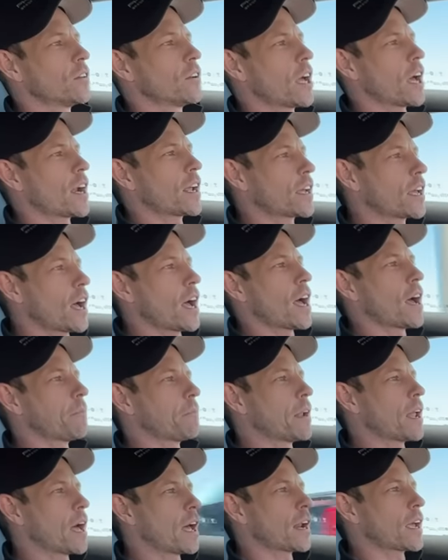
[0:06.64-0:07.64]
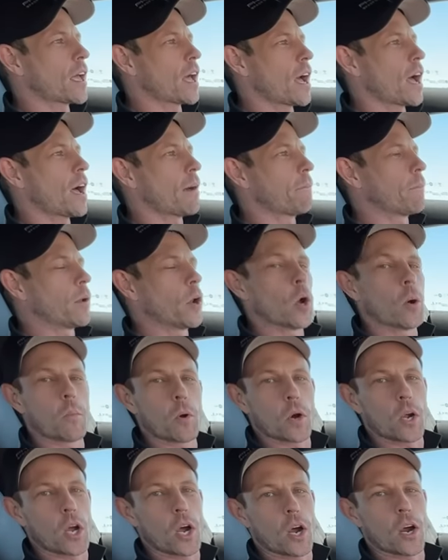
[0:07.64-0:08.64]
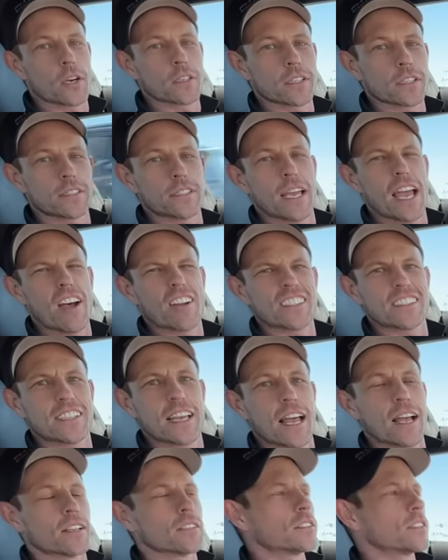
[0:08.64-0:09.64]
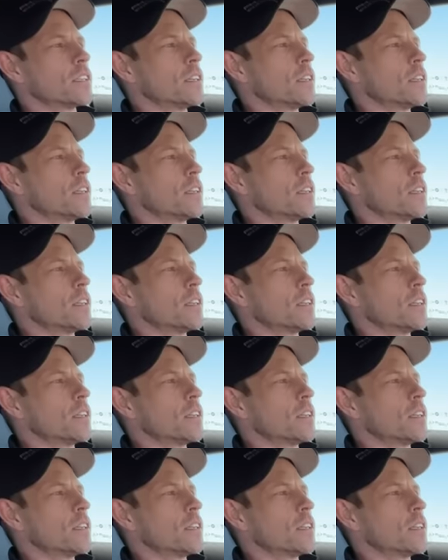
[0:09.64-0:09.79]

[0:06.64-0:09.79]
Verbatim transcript: not a cop, not a cop, no more cars. Let's see how it sounds.